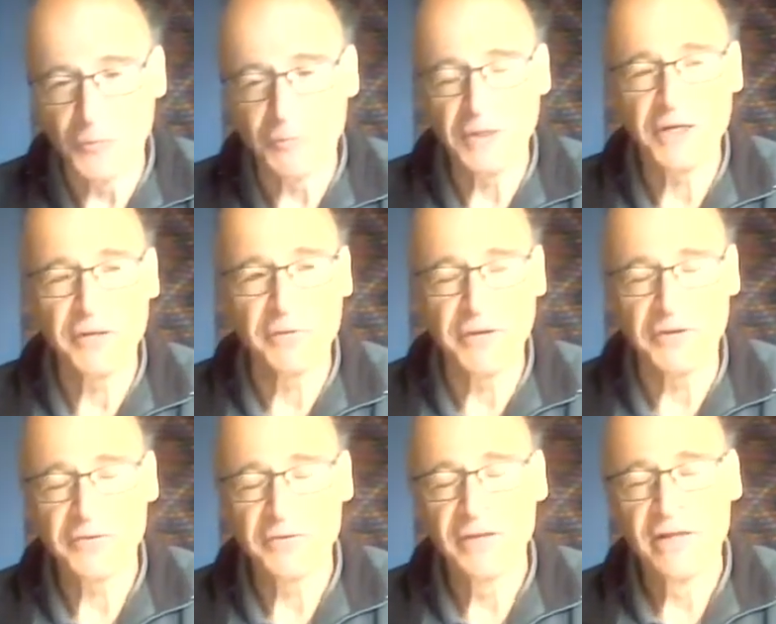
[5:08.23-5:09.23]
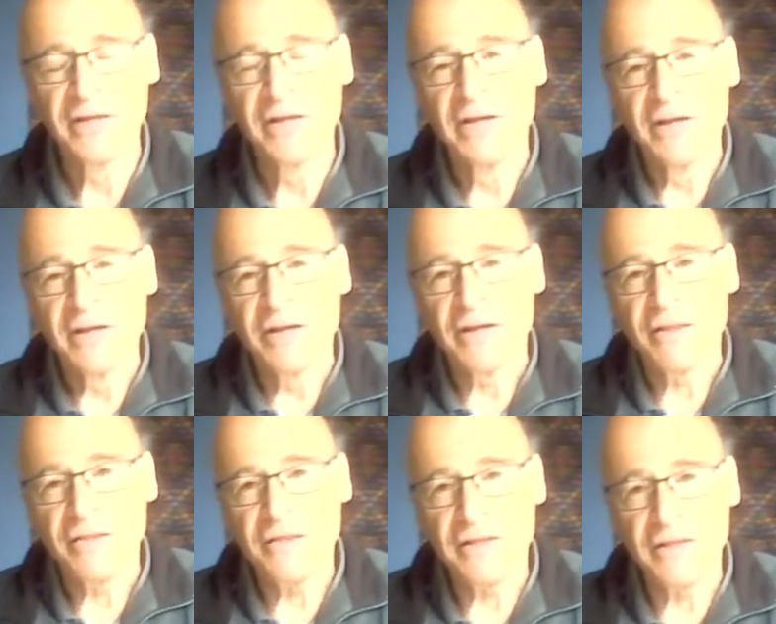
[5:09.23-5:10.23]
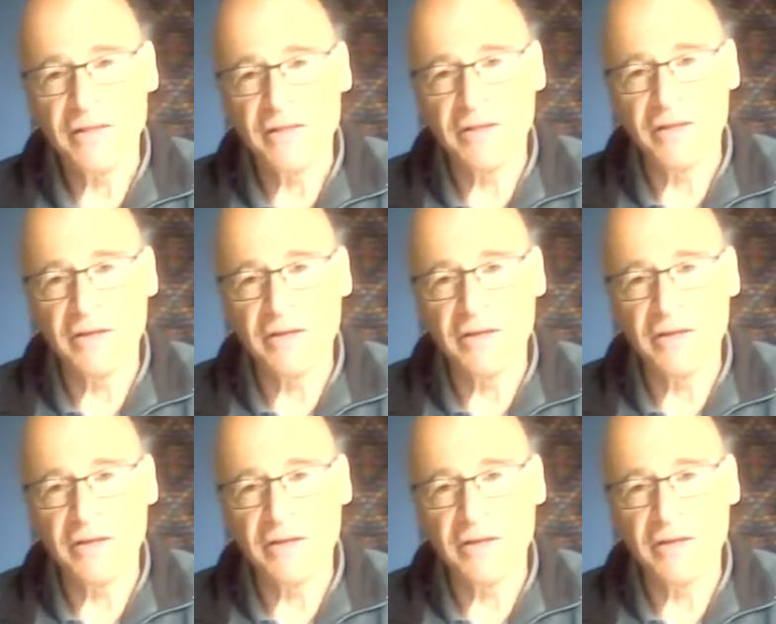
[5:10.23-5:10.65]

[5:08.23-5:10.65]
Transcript: period, the